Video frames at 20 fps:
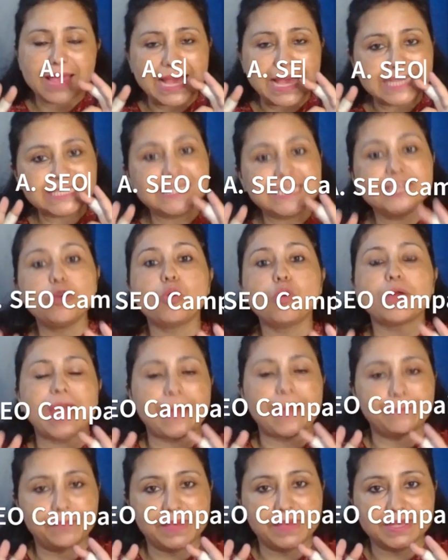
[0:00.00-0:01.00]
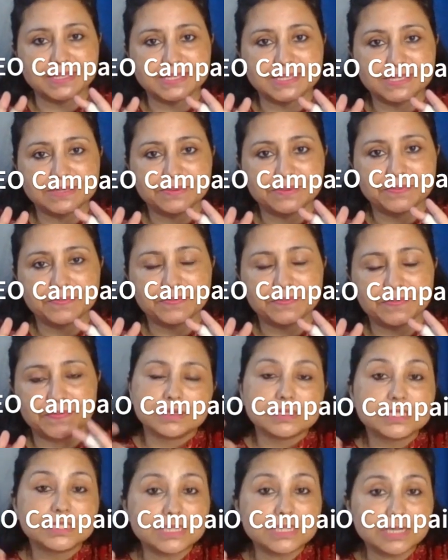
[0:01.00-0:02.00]
SEO campaigns.
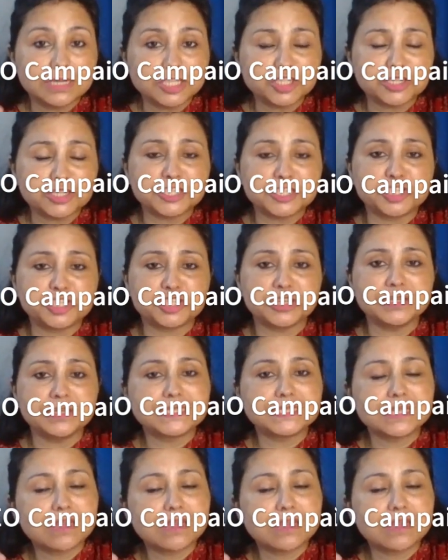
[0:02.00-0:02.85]
Search engine is the